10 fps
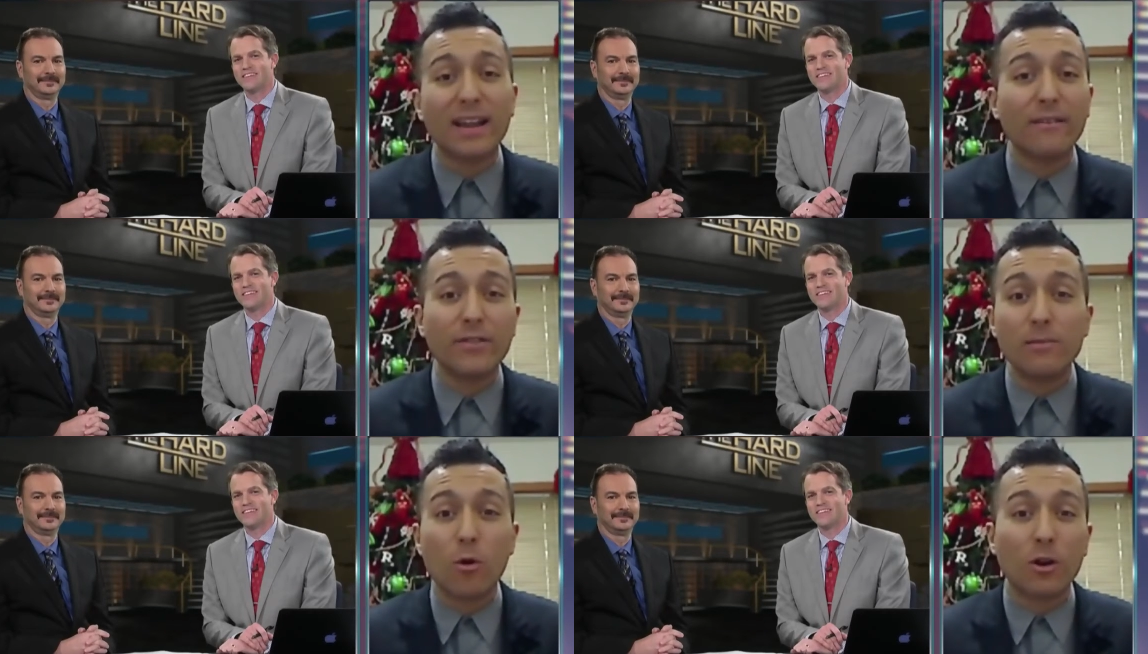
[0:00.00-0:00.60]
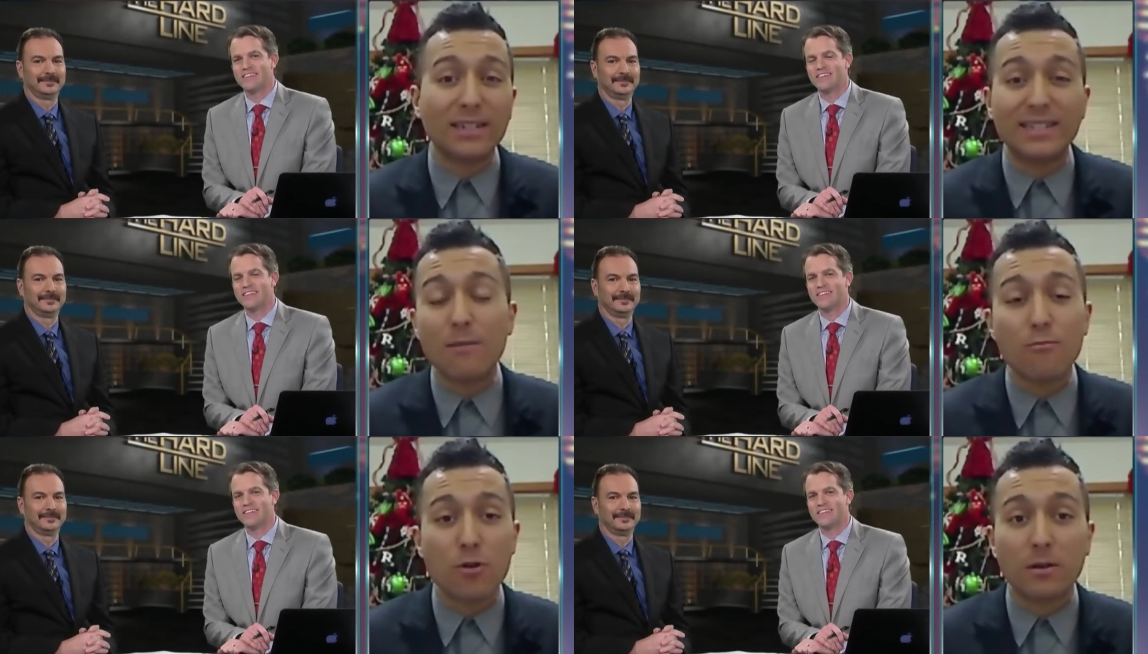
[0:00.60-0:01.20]
Speaker 1: a lot of the more
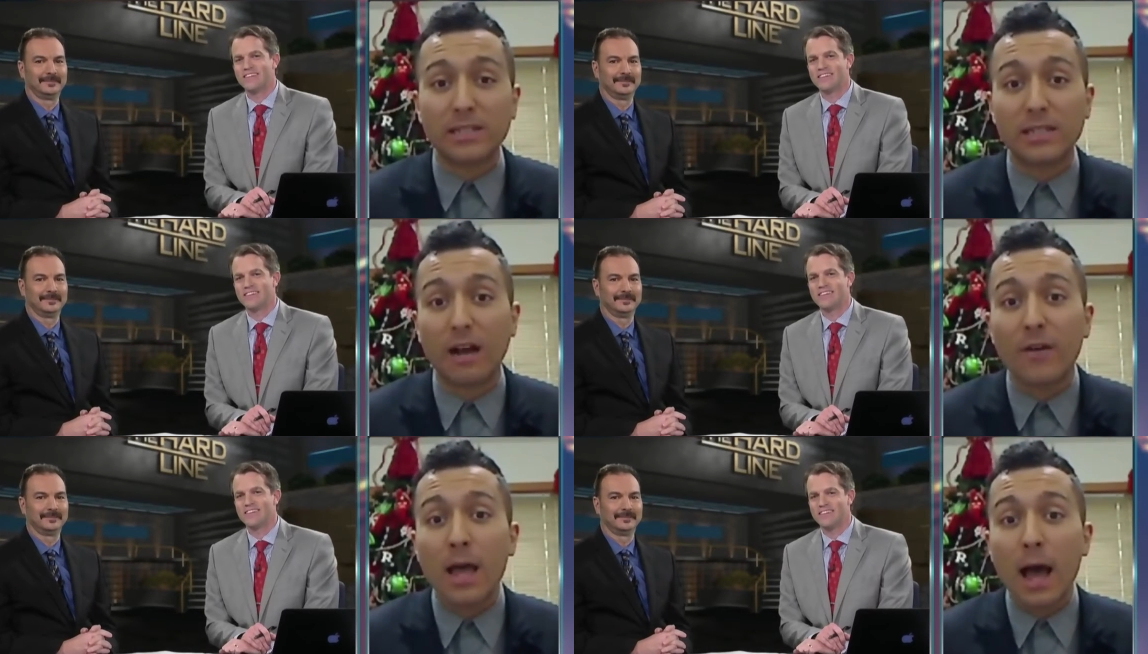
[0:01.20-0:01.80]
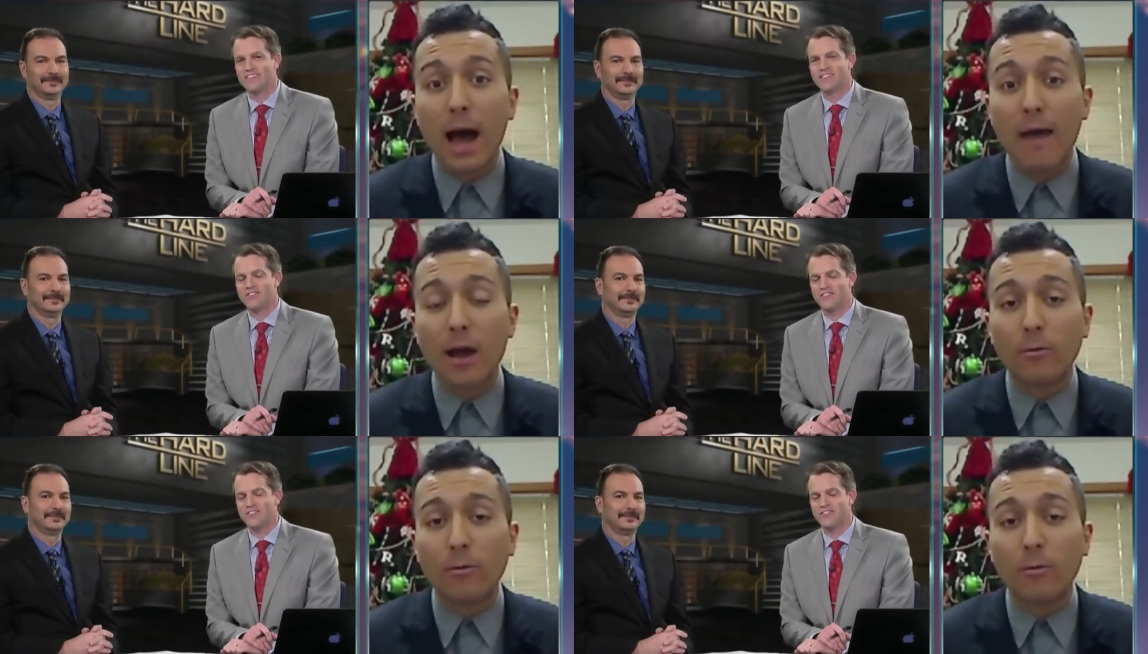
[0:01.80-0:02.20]
contemporary stuff